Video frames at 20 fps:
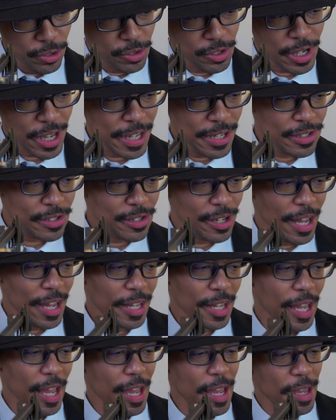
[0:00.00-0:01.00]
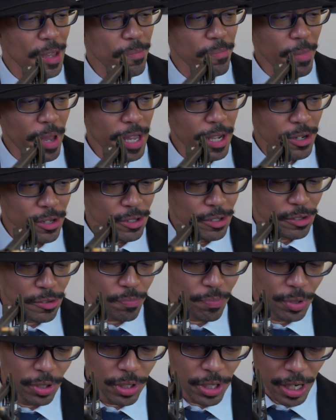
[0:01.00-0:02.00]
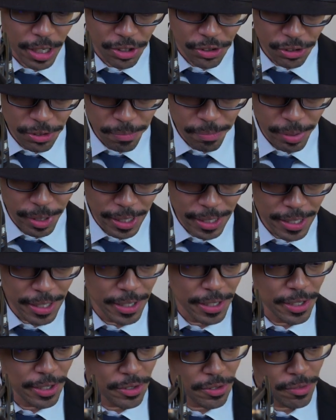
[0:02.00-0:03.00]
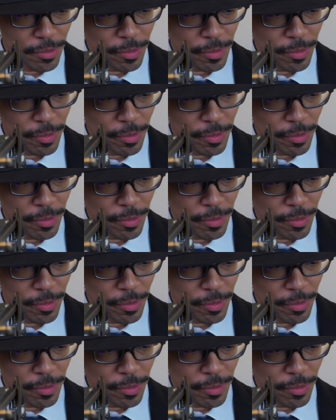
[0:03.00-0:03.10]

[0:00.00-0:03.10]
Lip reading: tastes like a Maker's production, but it is